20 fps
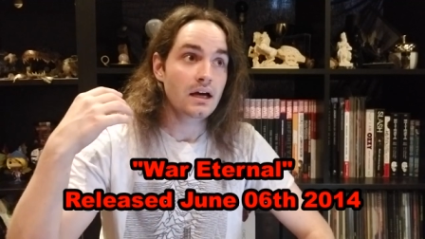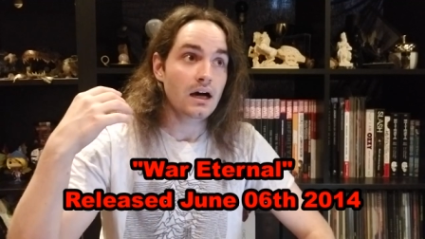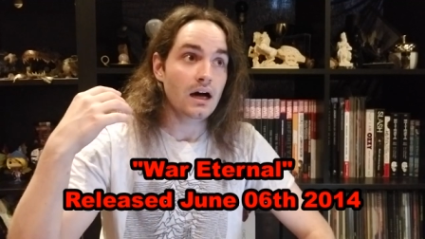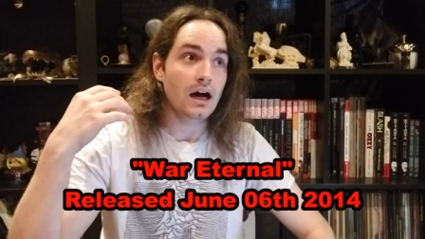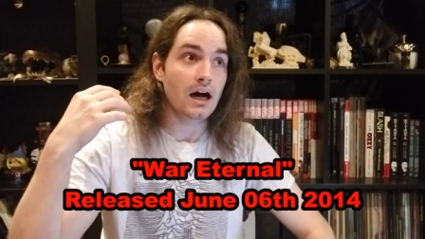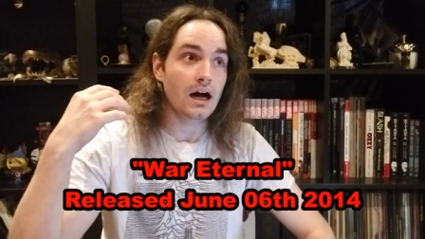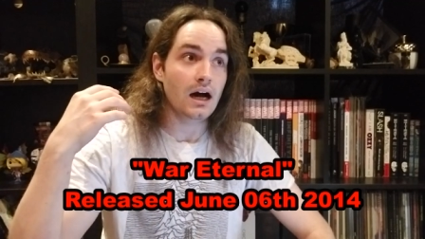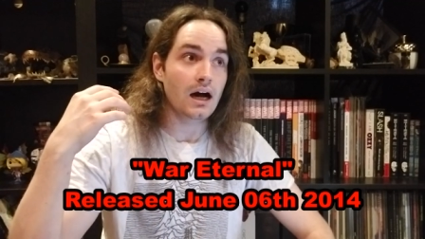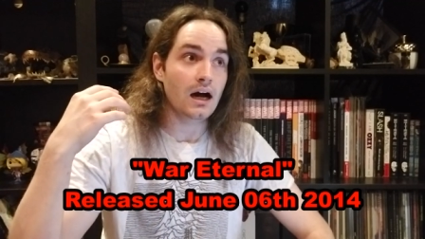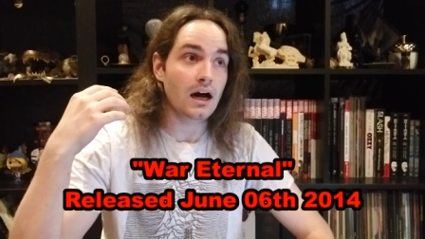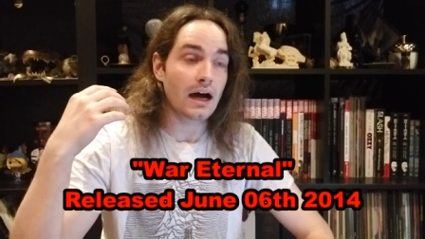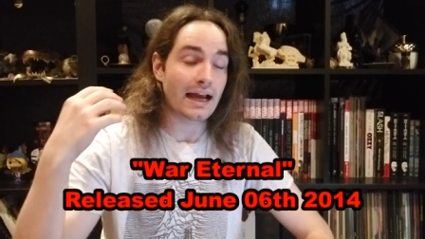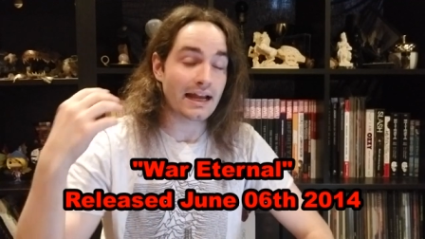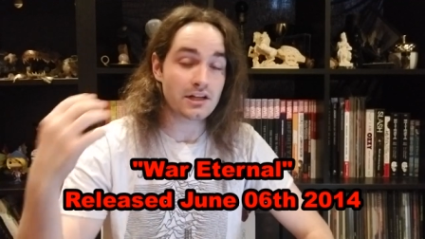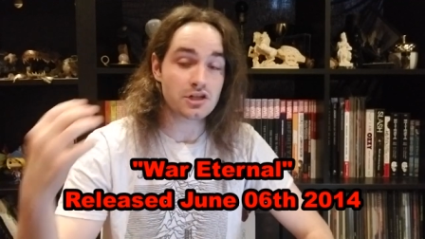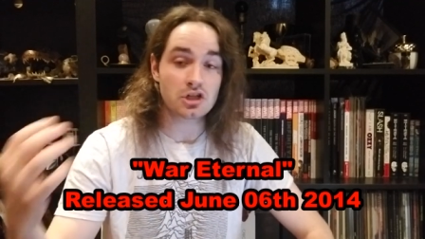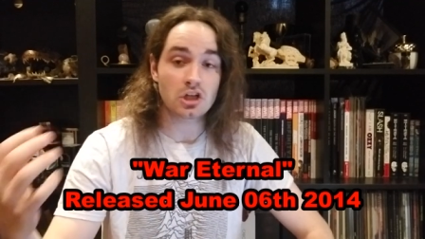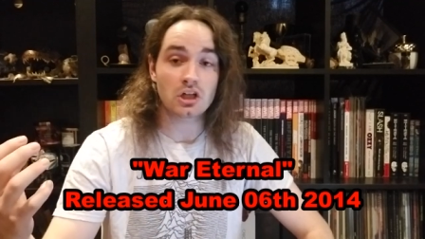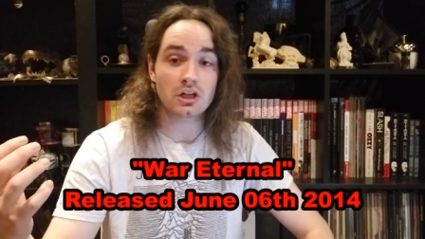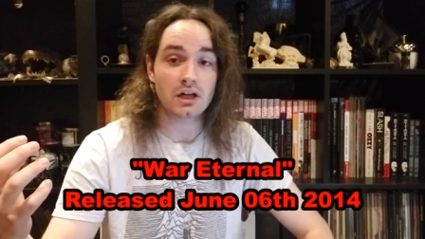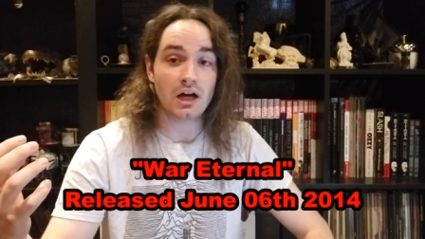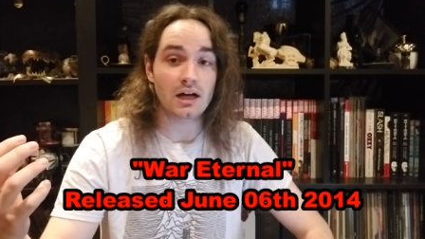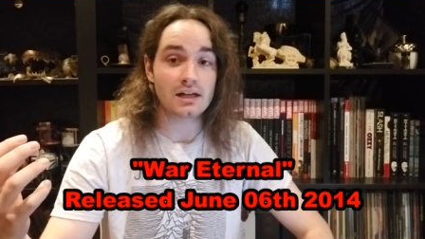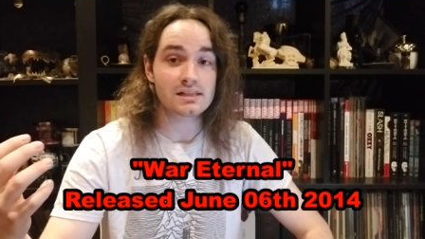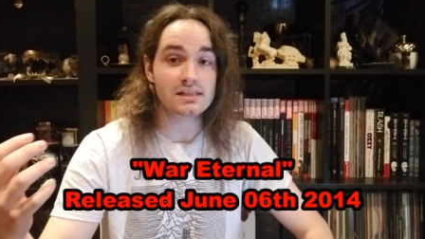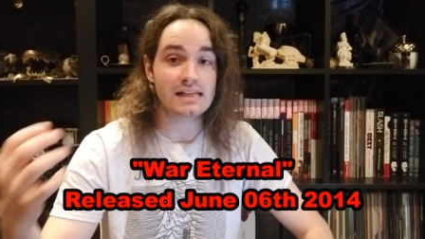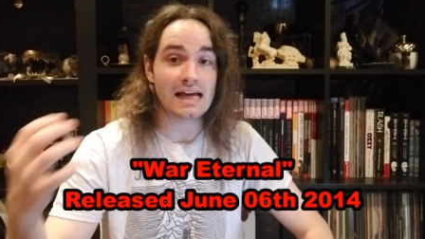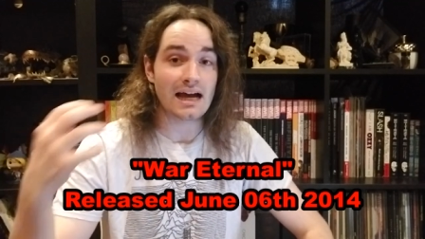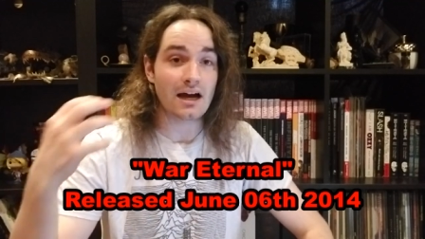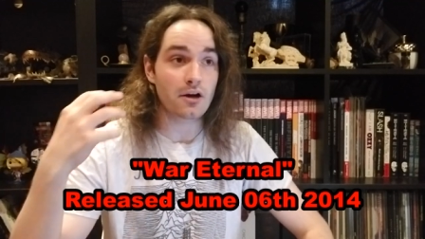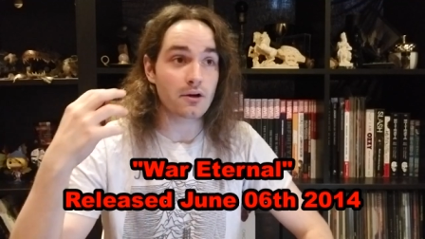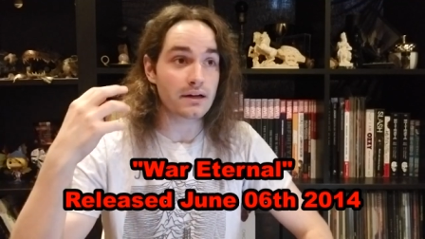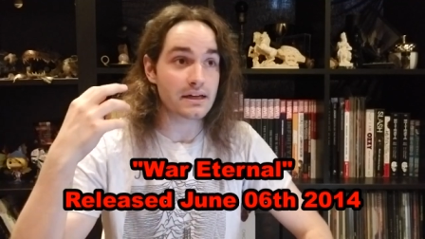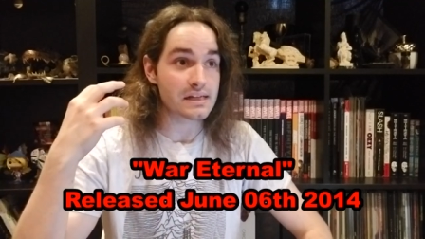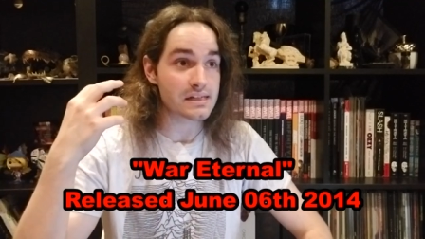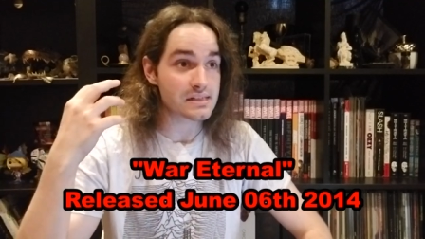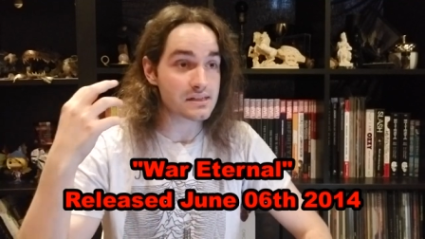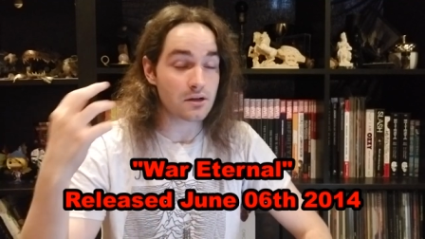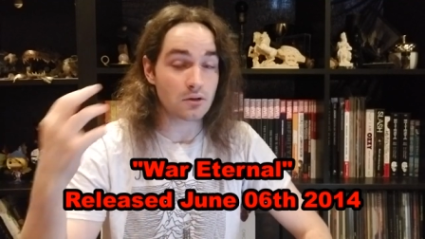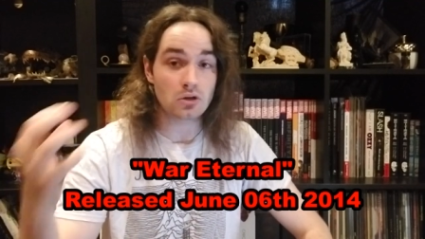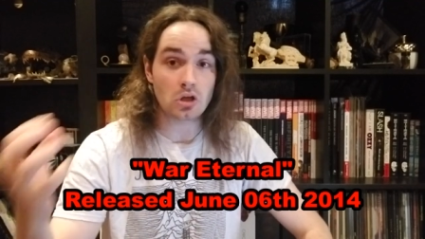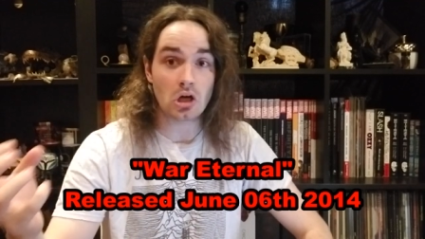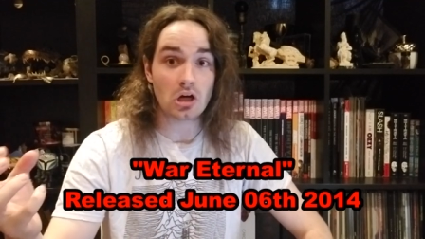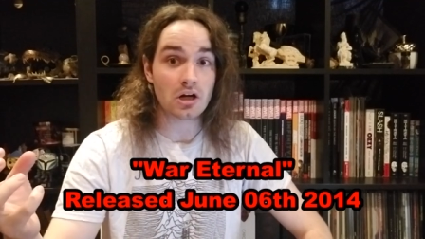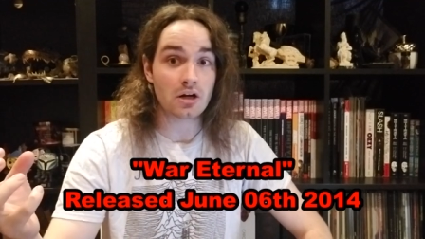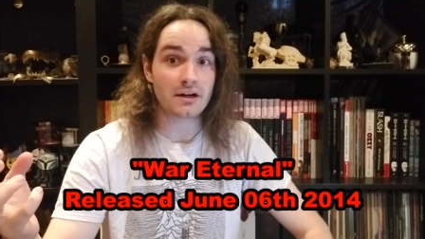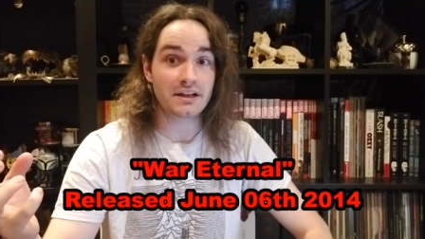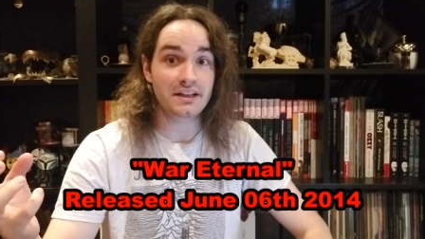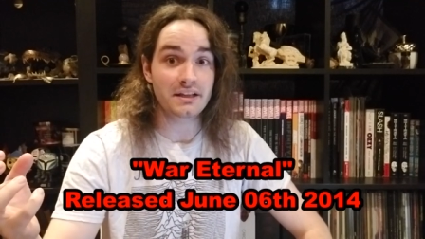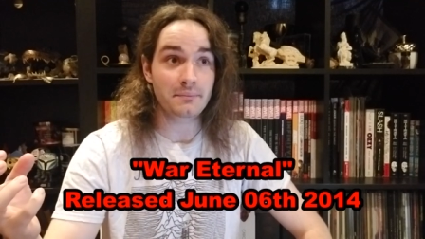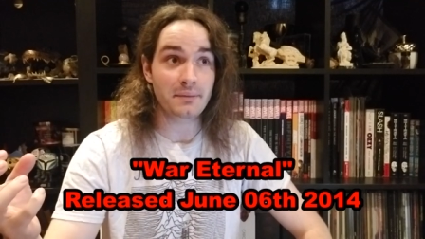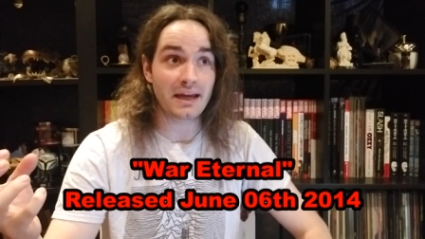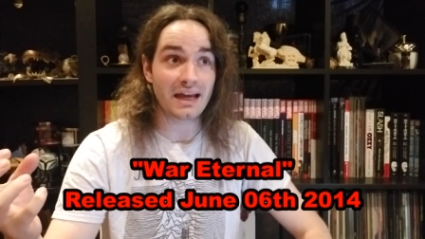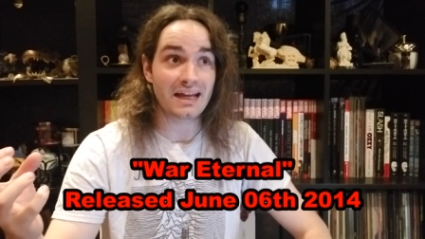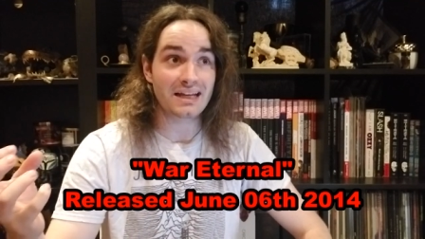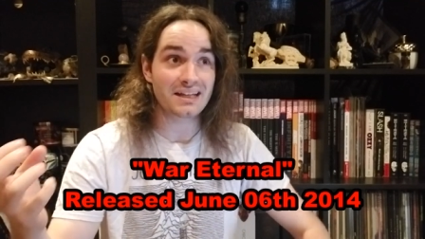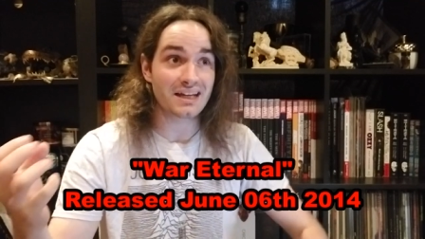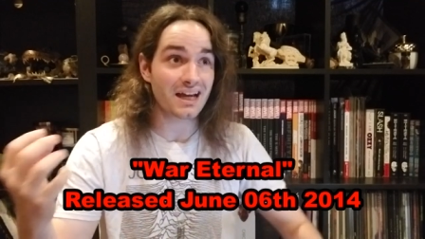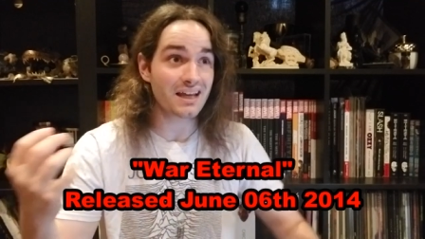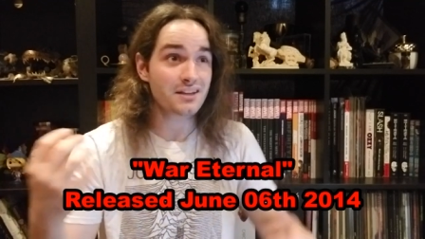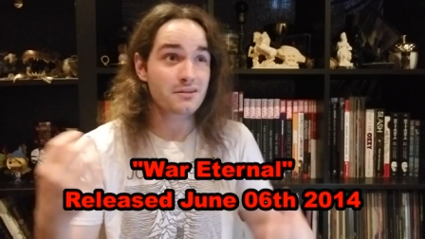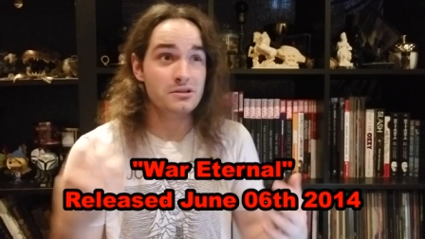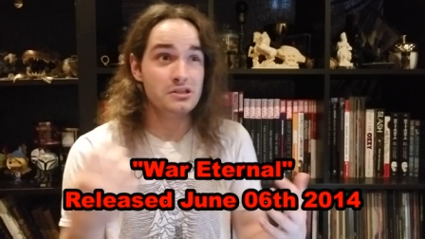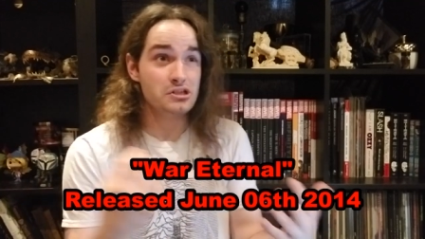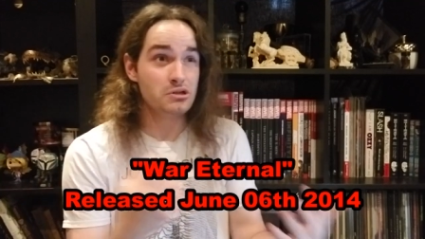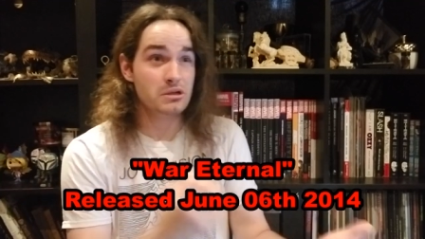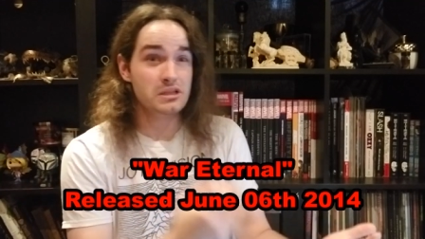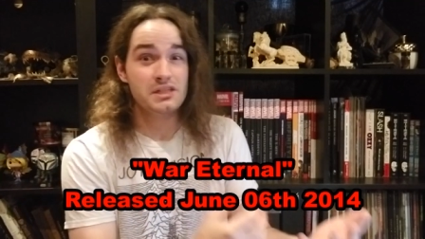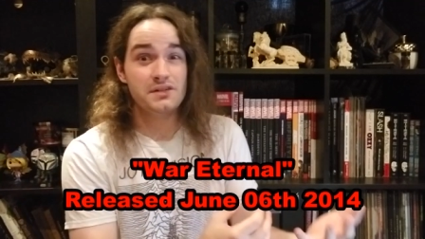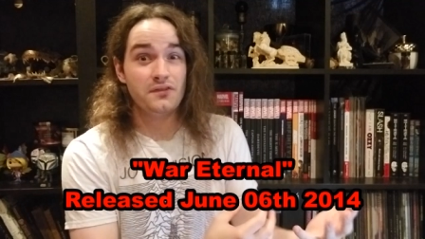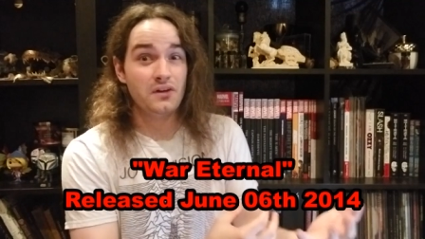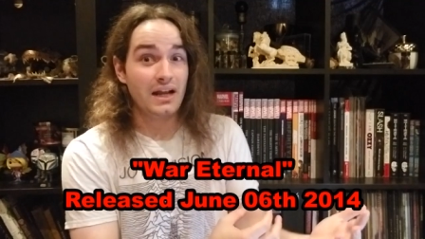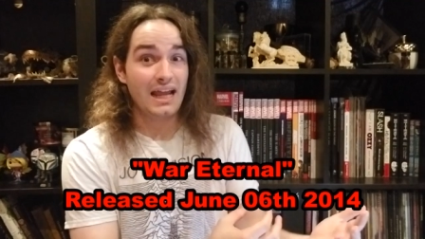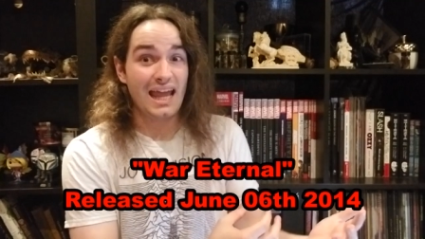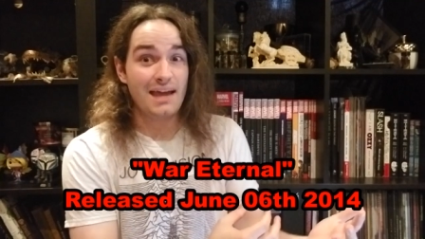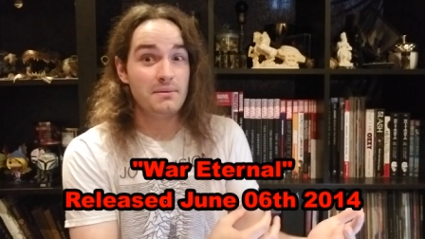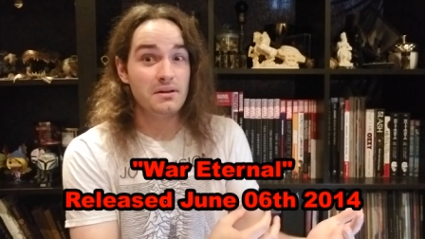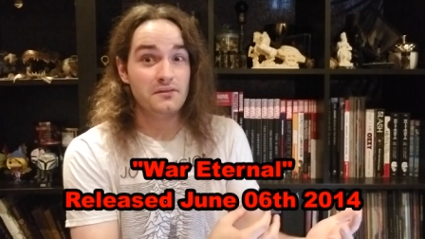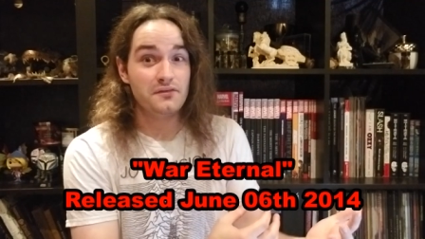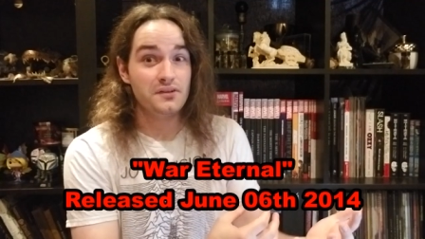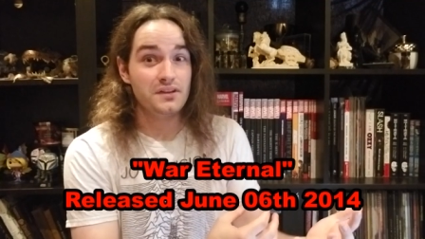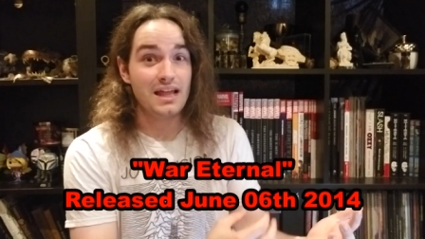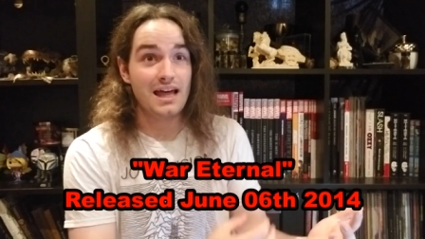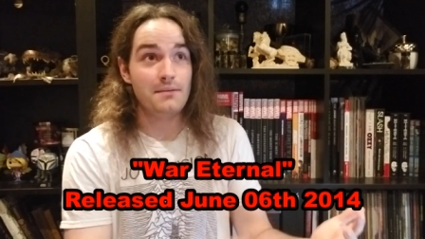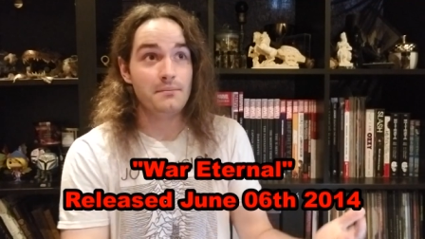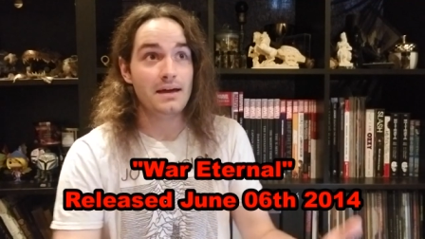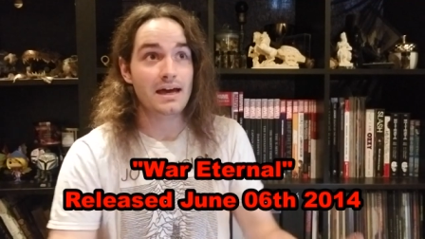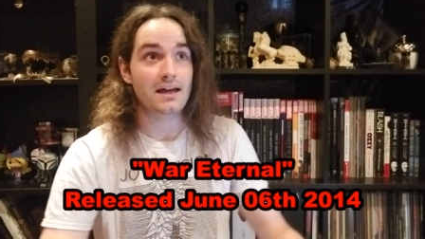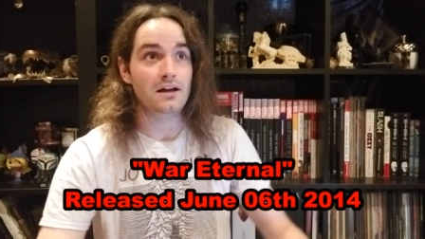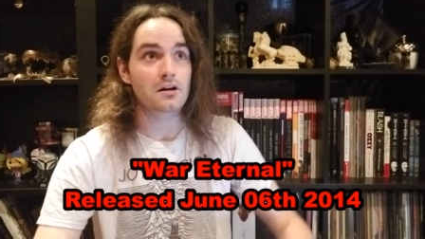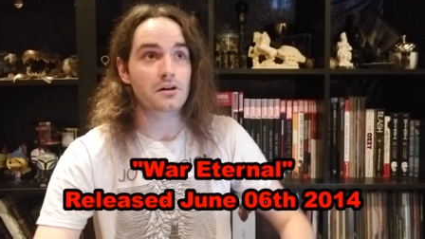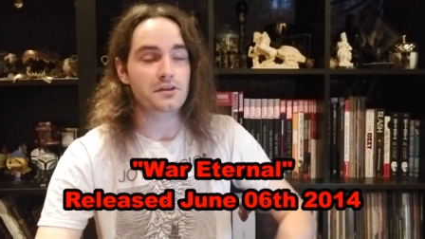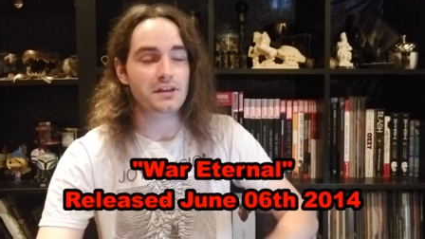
Uh, Angela Gossow is no longer in the band, neither is Christopher Amott, for that matter.